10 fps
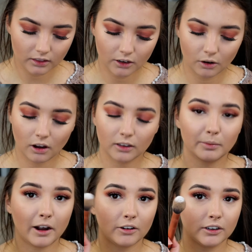the No
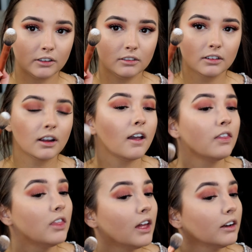Color Powder,
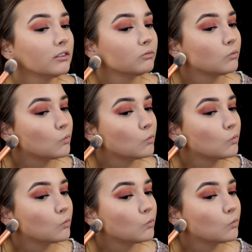and then